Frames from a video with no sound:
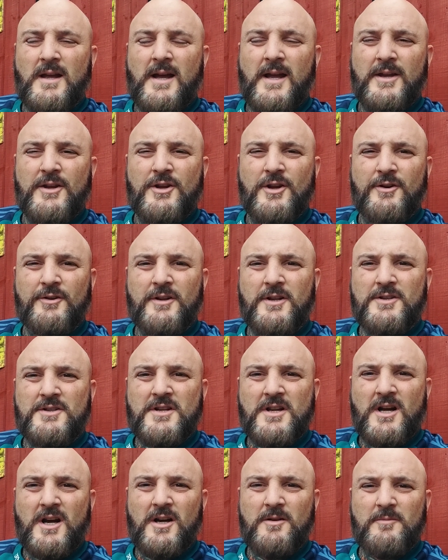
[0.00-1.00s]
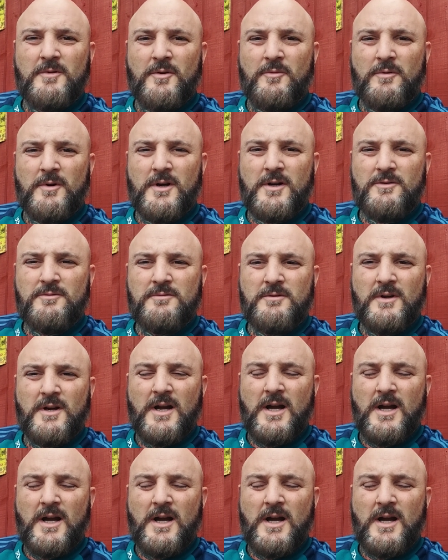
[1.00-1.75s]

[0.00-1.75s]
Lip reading: Hey Gooners, hope you're well.